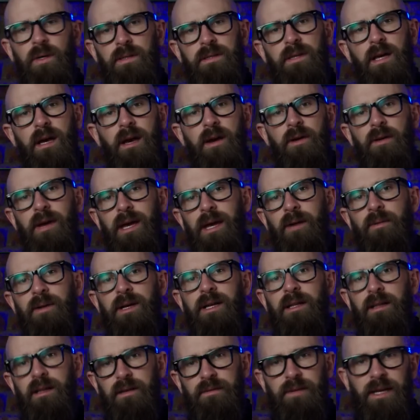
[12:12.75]
Although it
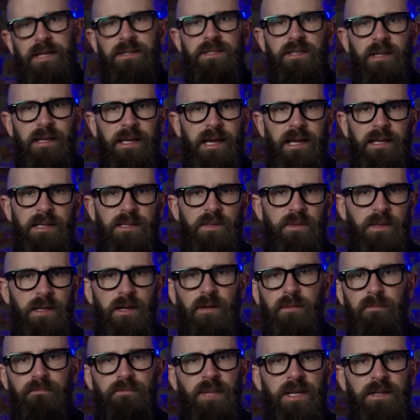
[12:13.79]
will eventually end with a
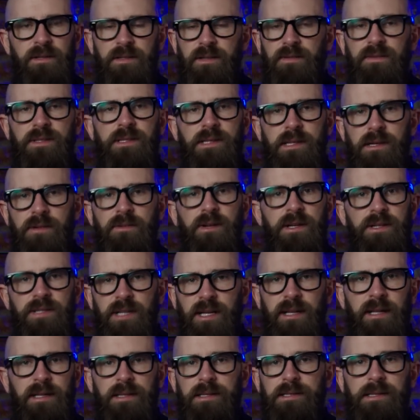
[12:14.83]
whole bunch of secret
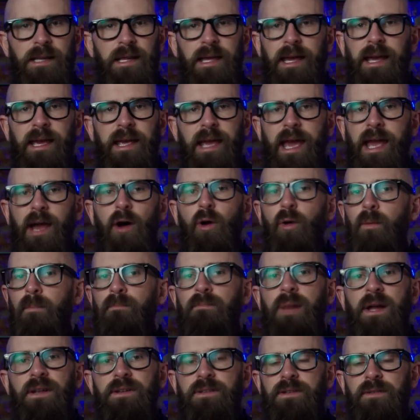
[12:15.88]
chickens laying a whole
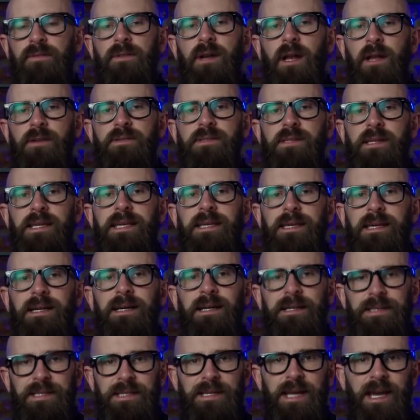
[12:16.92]
bunch of closely
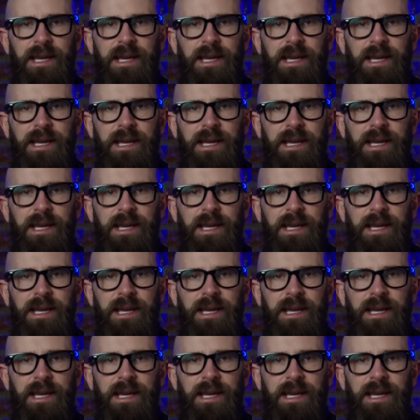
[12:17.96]
guarded